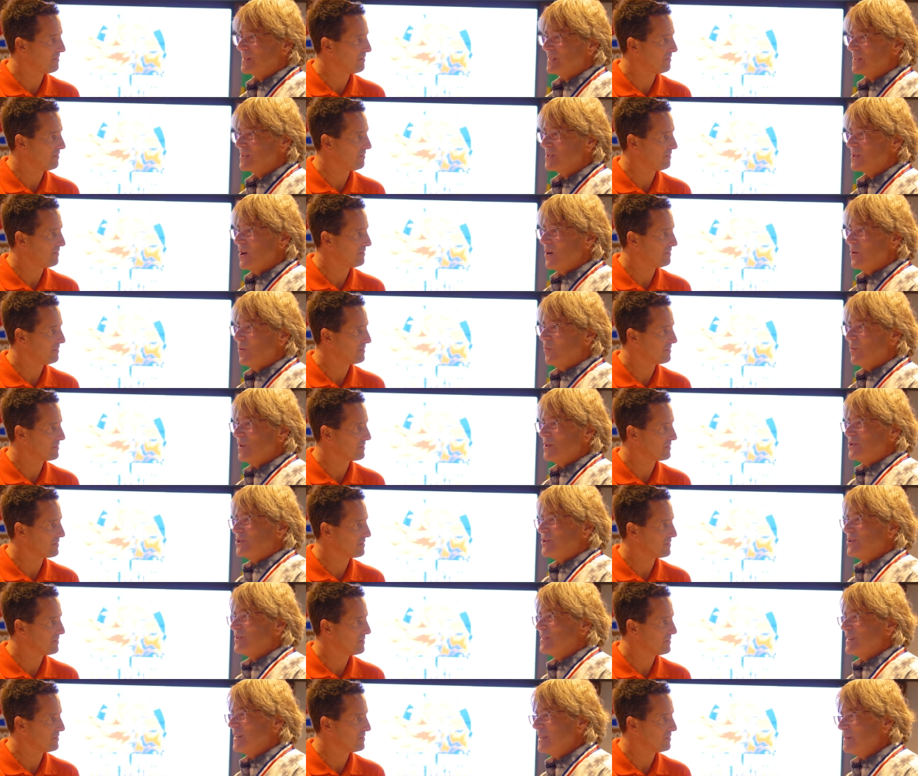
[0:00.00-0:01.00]
Speaker 1: me this,
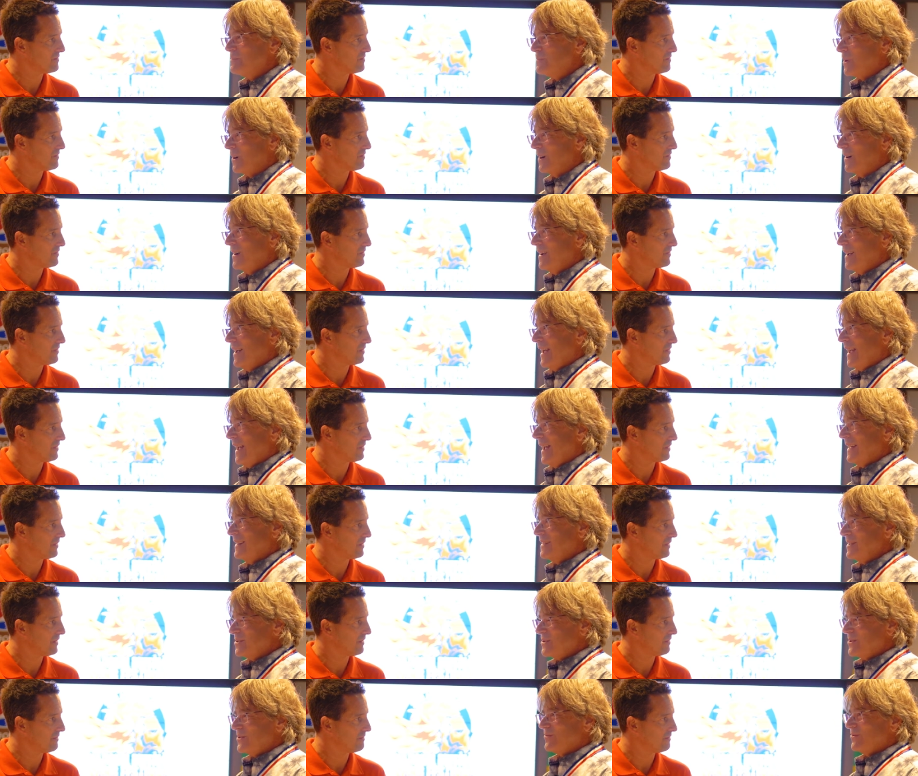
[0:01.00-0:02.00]
what's your number?
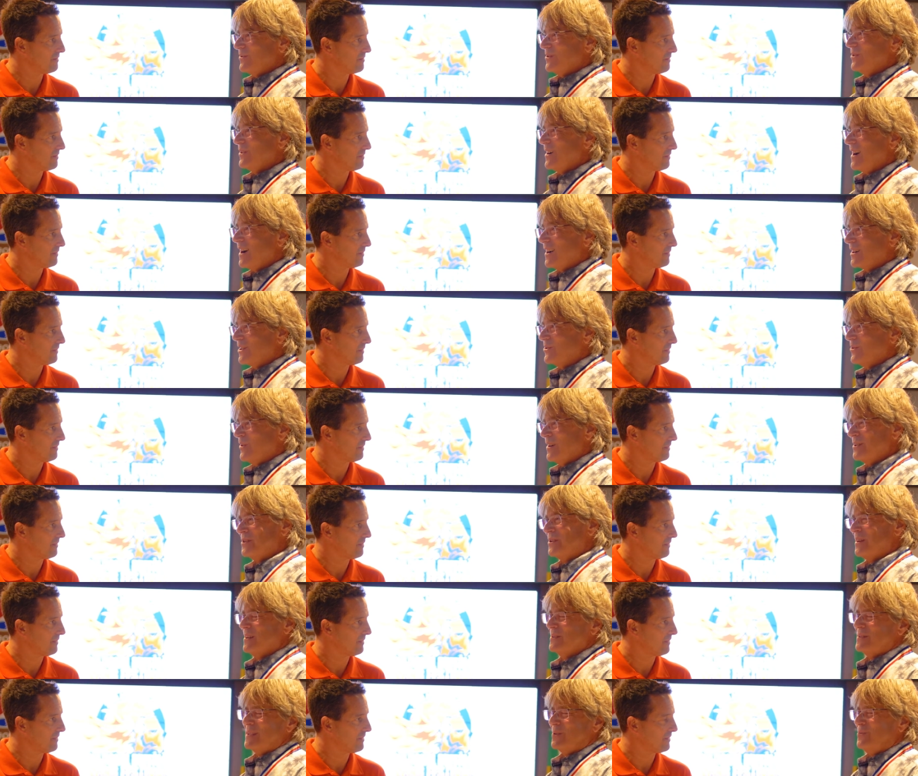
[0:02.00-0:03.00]
And this is a real odd
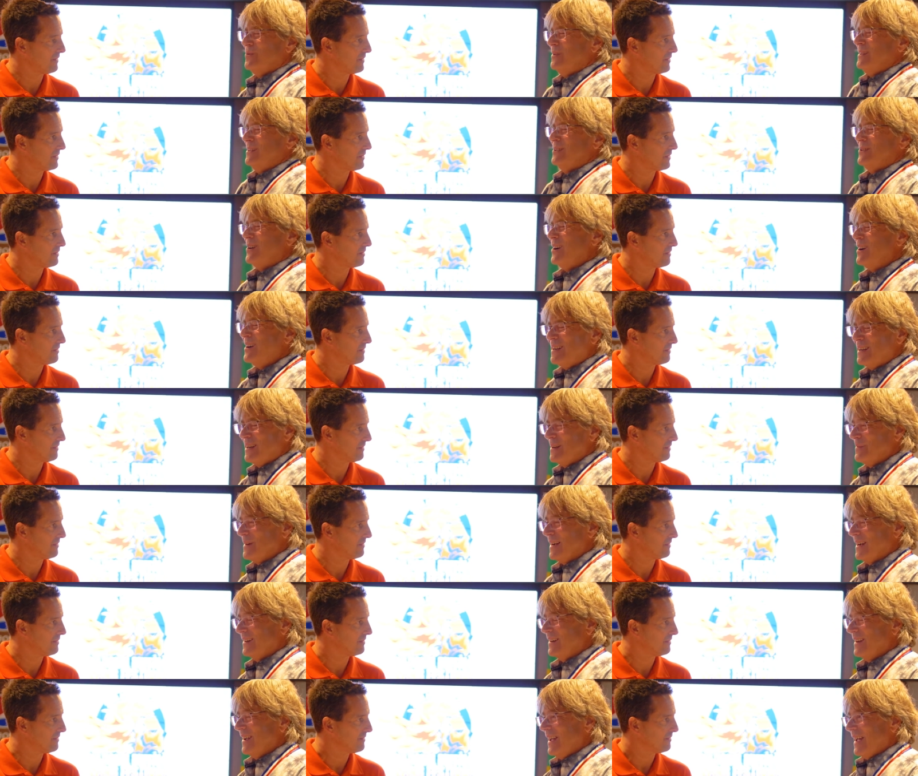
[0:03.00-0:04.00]
question. I was like, what are you talking
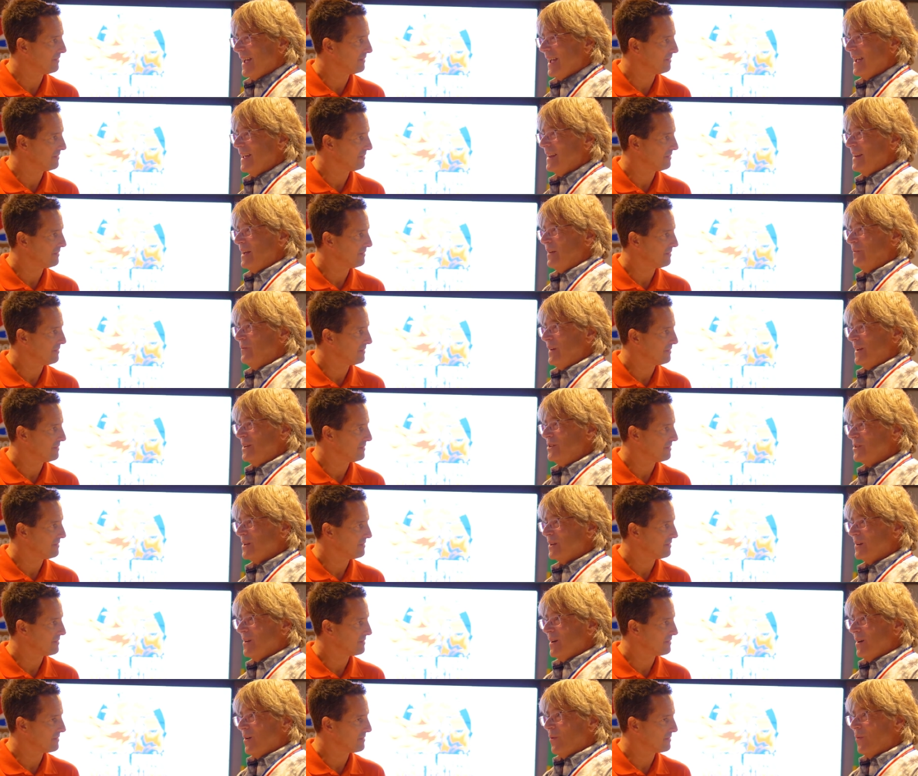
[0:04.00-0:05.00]
about? And
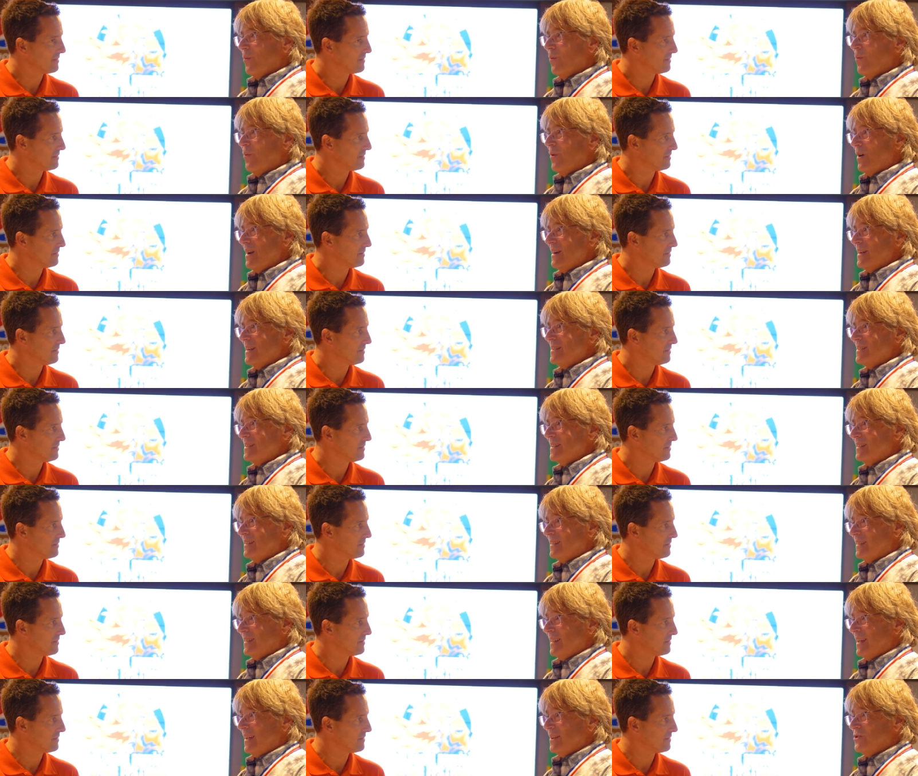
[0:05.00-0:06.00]
eventually, what is it
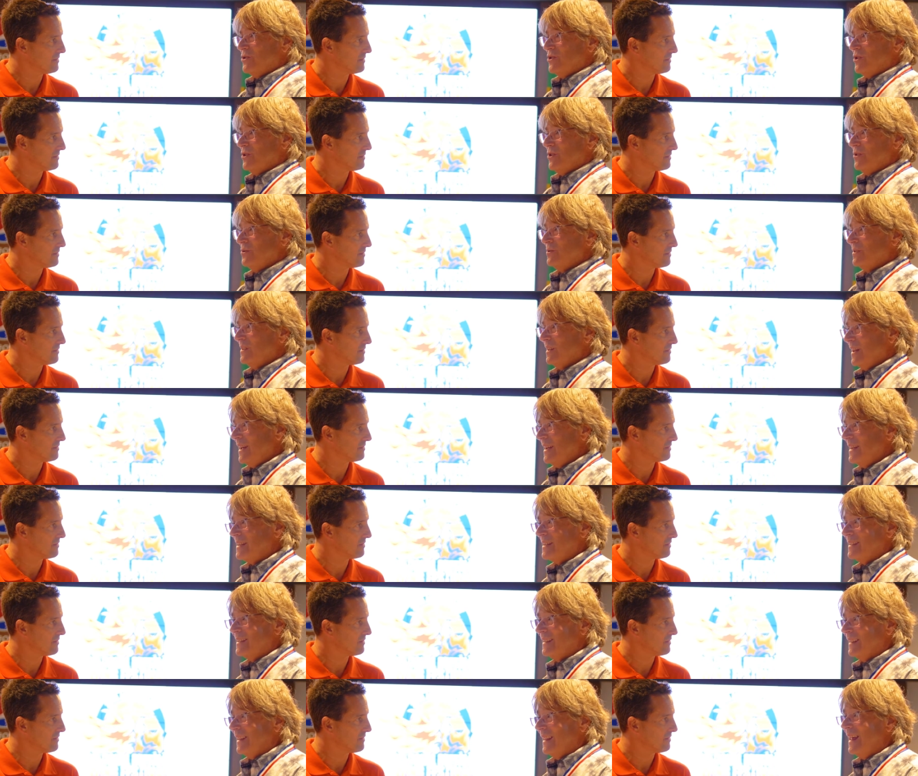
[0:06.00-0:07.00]
that you'd
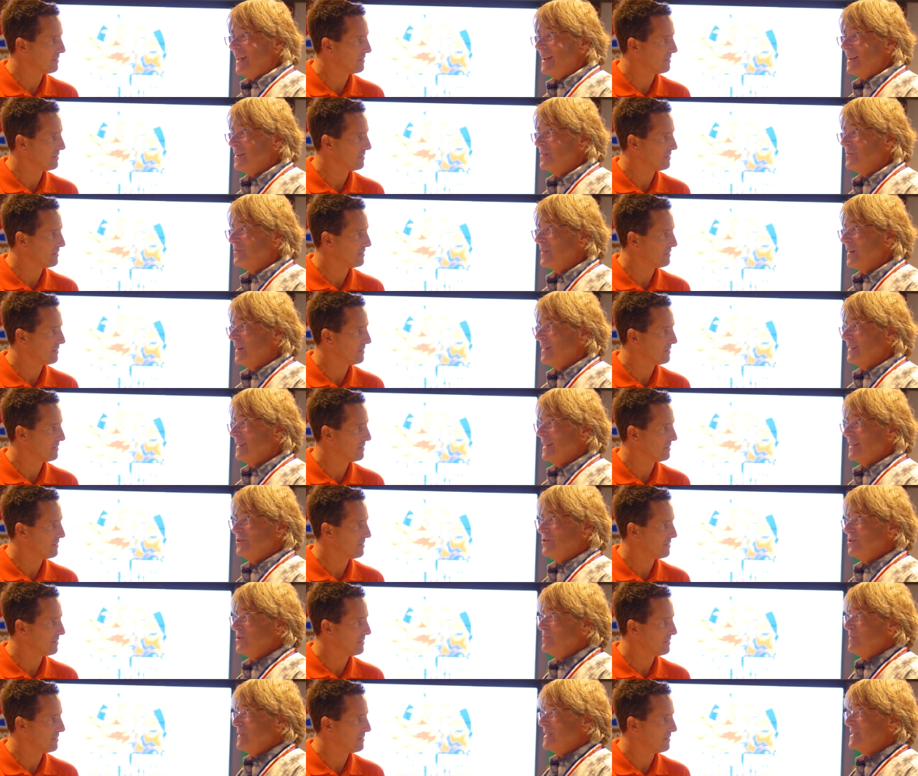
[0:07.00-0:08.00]
like in life
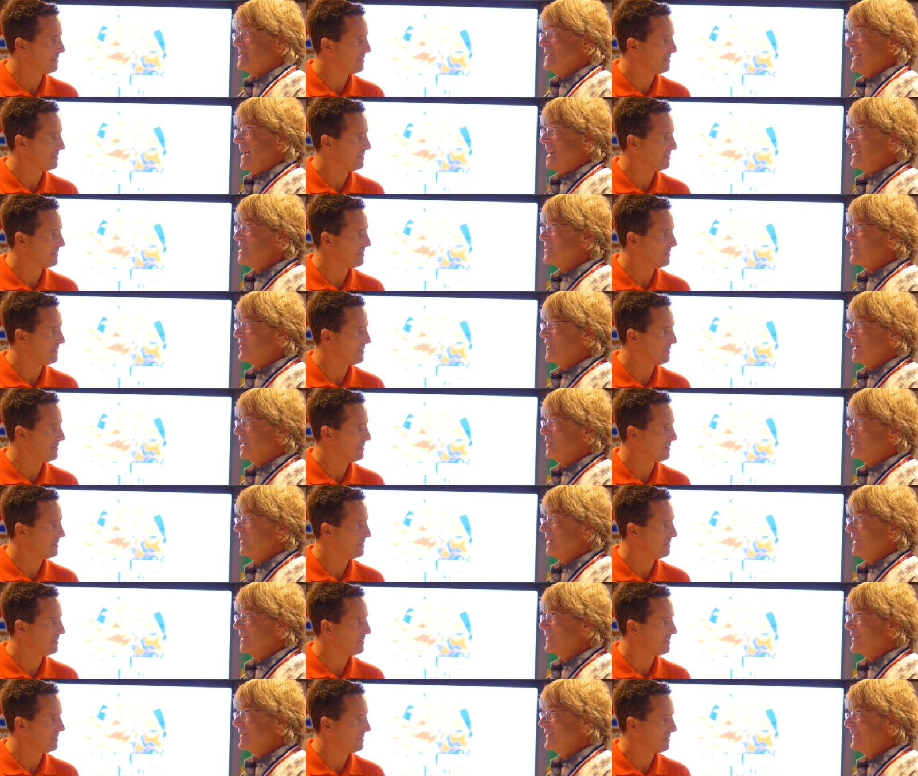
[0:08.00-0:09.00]
that you'd be satisfied
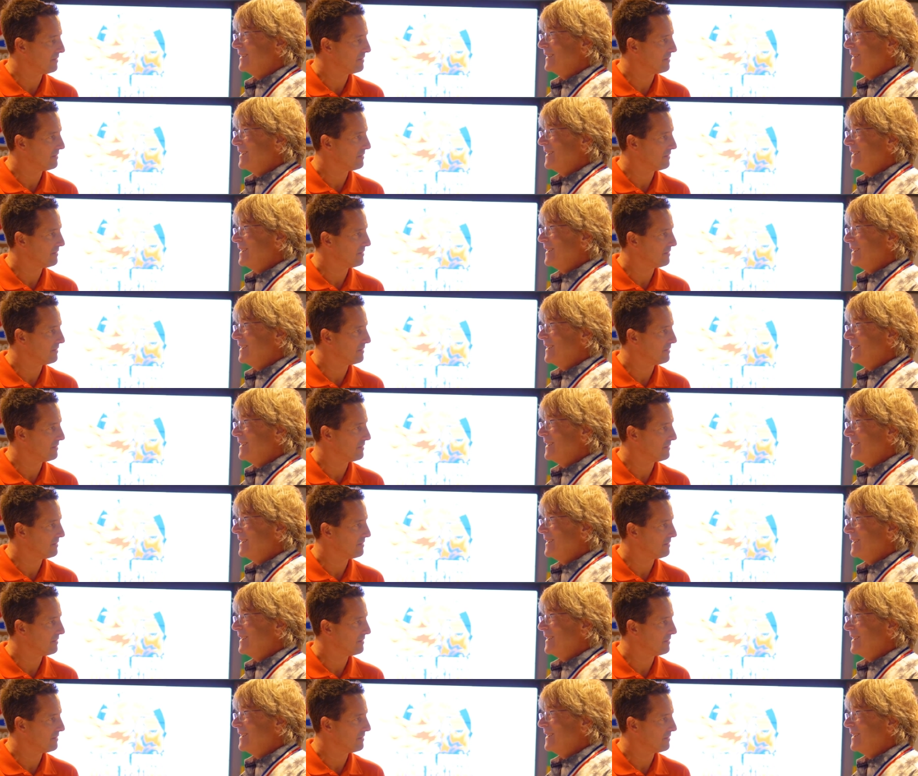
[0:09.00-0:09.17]
with?